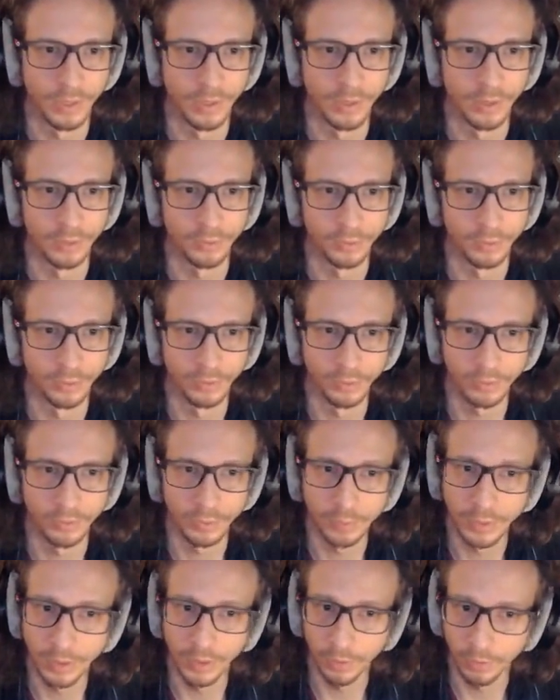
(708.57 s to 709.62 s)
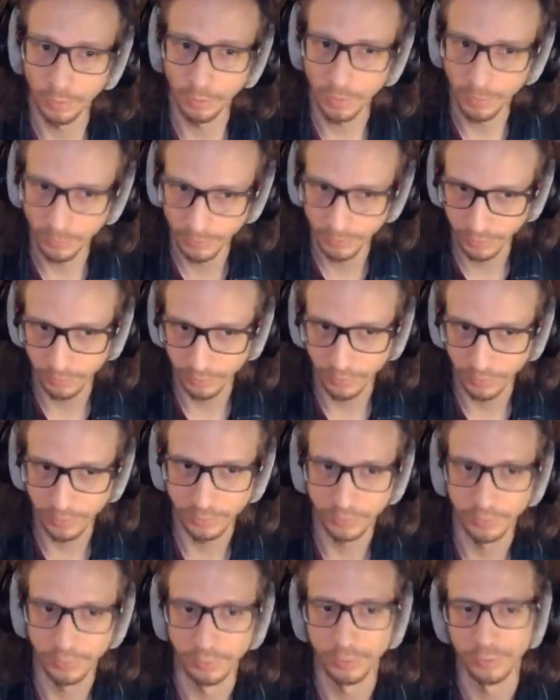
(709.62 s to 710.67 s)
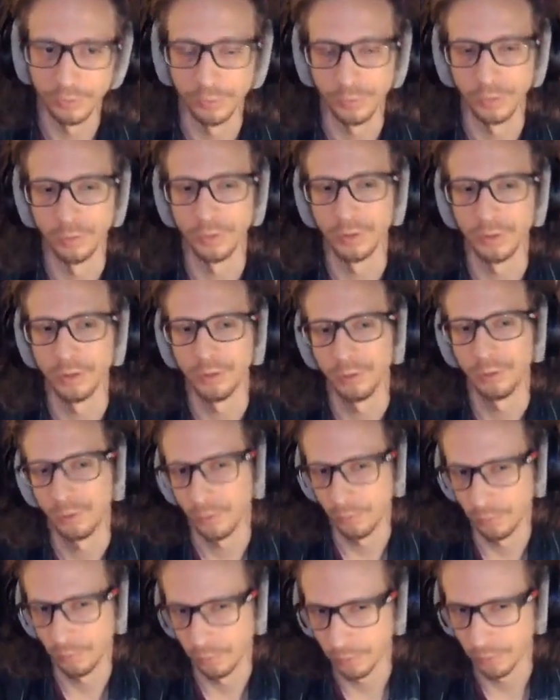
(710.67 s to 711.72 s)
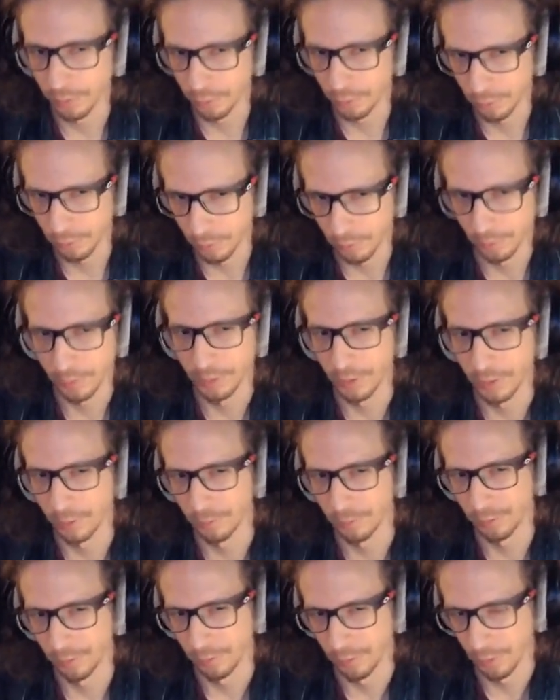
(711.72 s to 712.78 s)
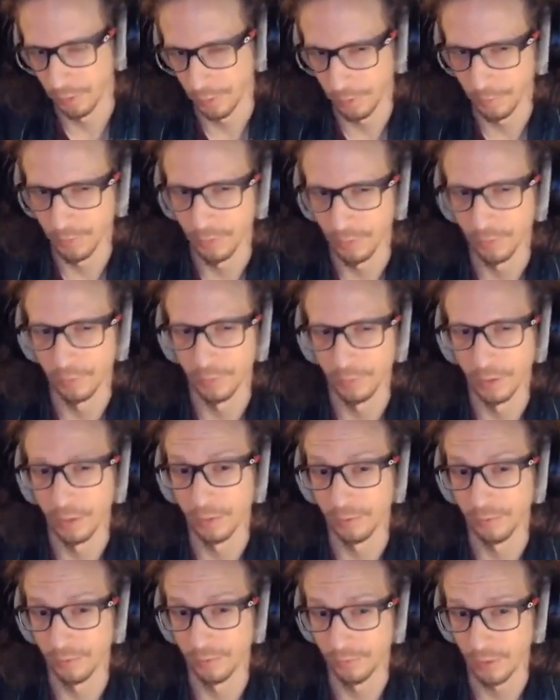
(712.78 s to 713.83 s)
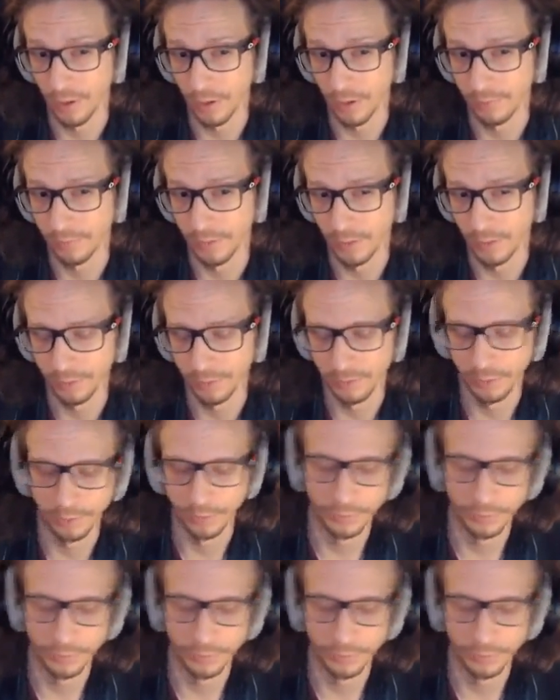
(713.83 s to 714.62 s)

So this is going to be all website visitors, but we're going to do a really short retention time of like five days here.